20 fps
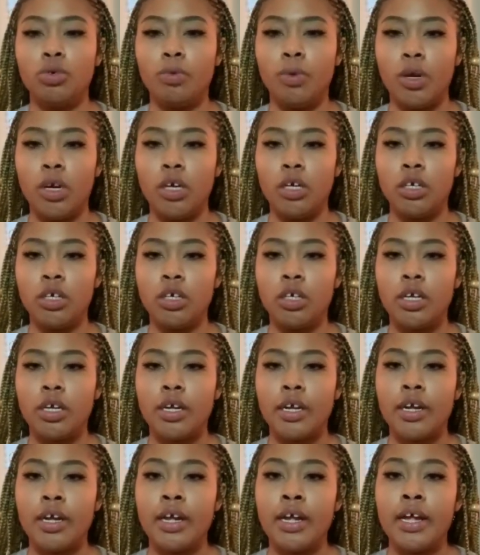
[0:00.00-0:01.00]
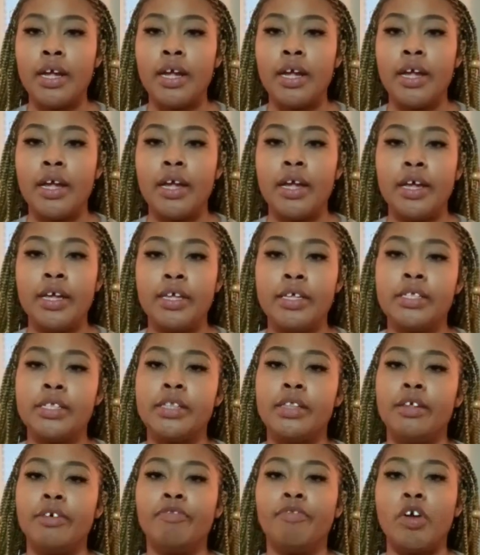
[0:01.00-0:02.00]
work is
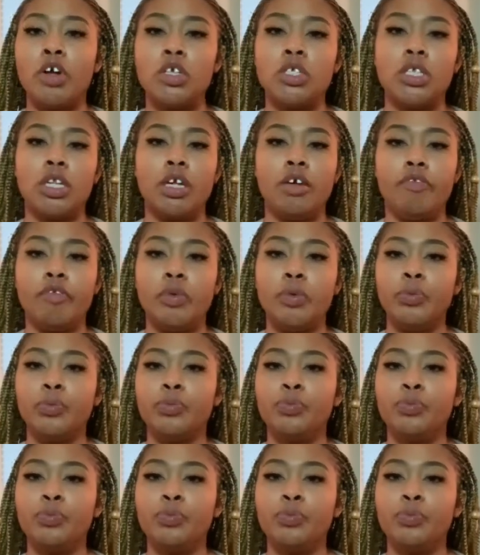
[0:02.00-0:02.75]
the first level.